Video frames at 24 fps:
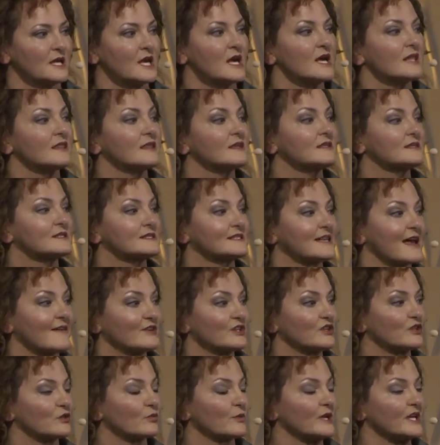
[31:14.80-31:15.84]
The
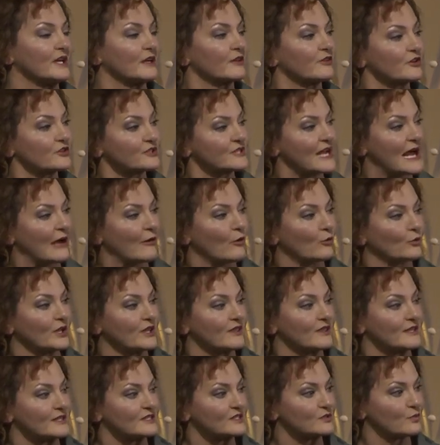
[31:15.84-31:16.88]
7th week, there's now only
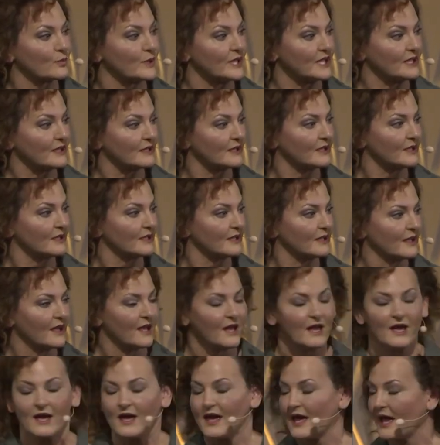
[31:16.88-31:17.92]
this week,
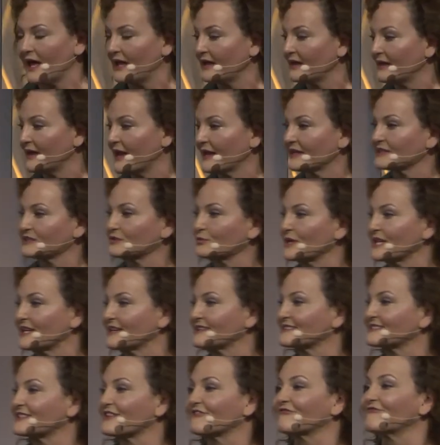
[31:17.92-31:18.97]
and next week is
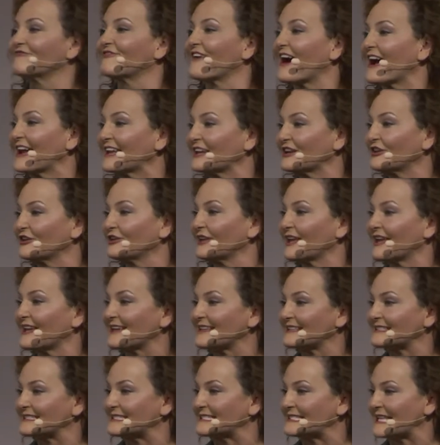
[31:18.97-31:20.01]
the final
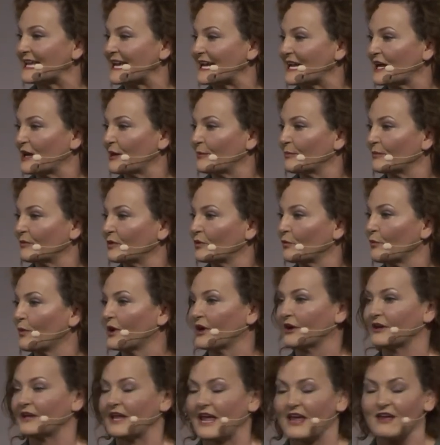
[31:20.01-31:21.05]
exam, where
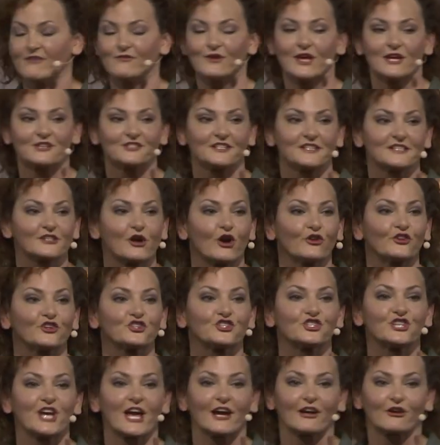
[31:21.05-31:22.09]
in aviation it's called a
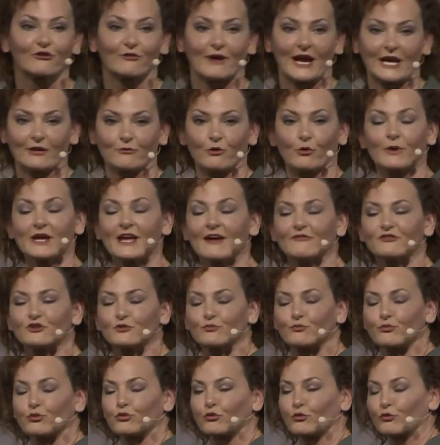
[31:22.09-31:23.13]
check ride, where we have to
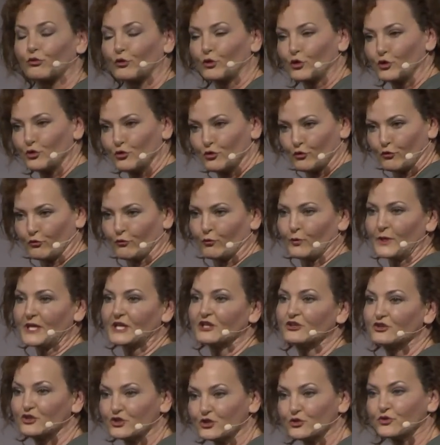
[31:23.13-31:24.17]
prove we can
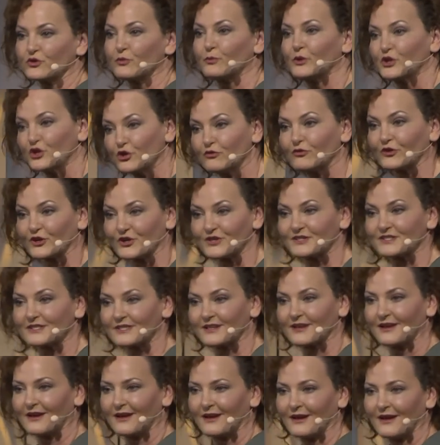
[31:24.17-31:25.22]
do the maneuvers.
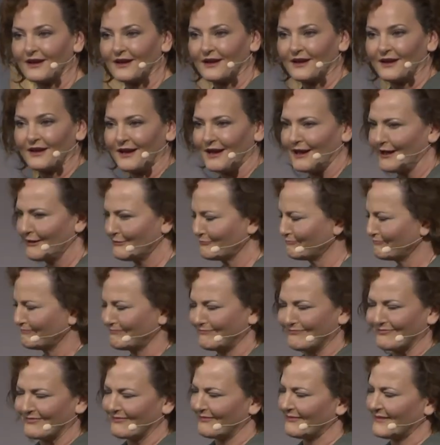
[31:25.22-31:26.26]

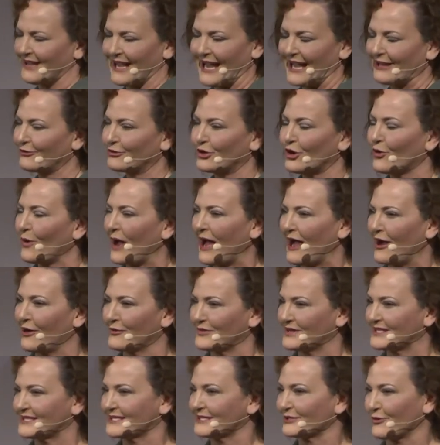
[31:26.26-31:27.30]
I don't know how
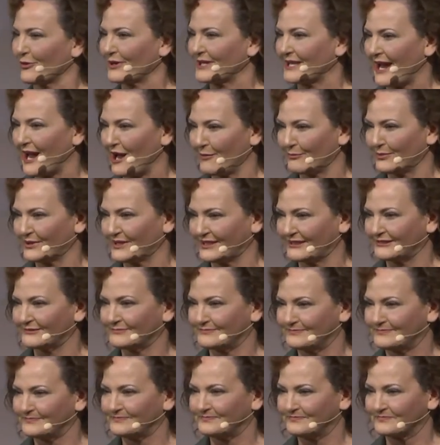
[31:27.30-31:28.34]
this is going to happen,
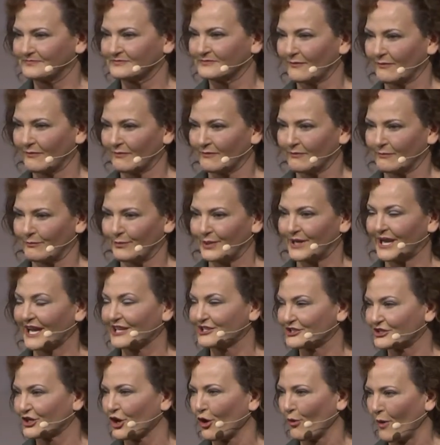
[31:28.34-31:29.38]
but I
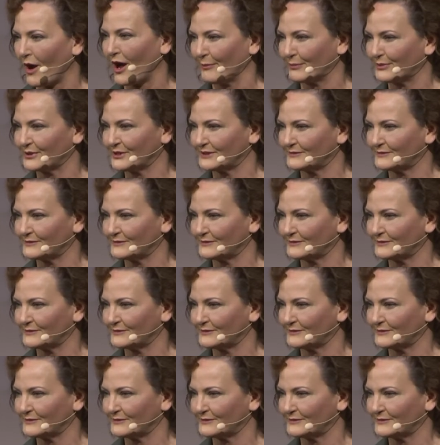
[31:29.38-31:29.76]
show up.